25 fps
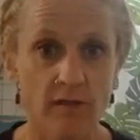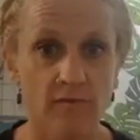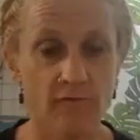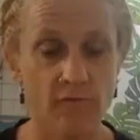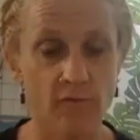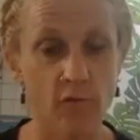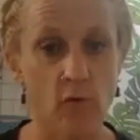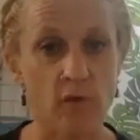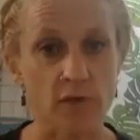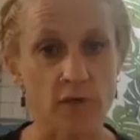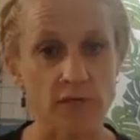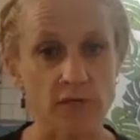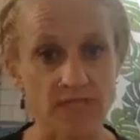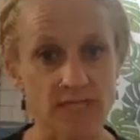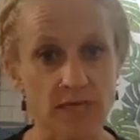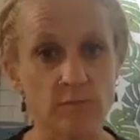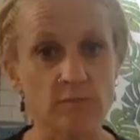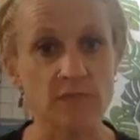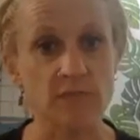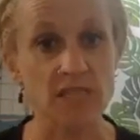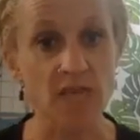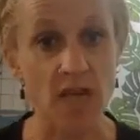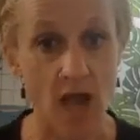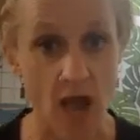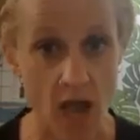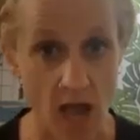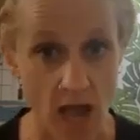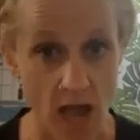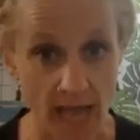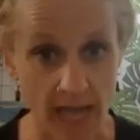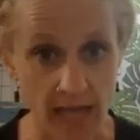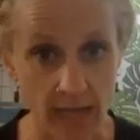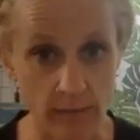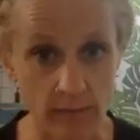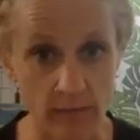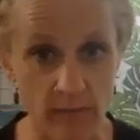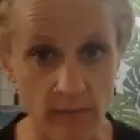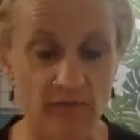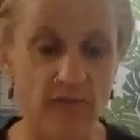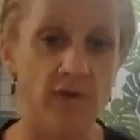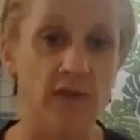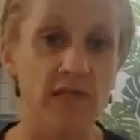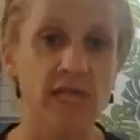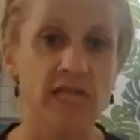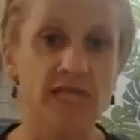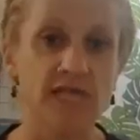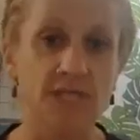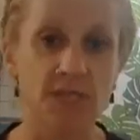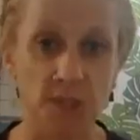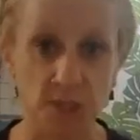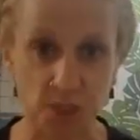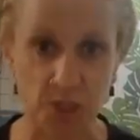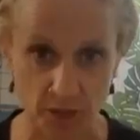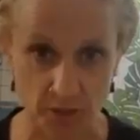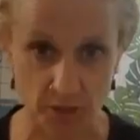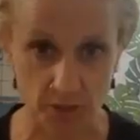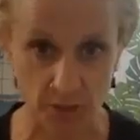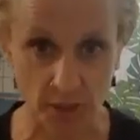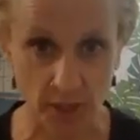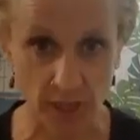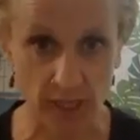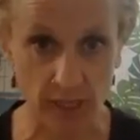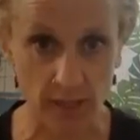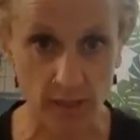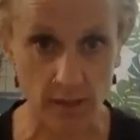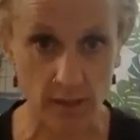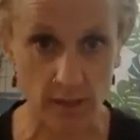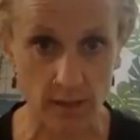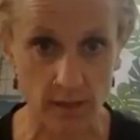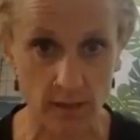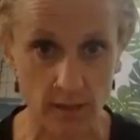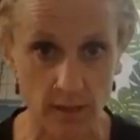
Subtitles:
for some time for these children,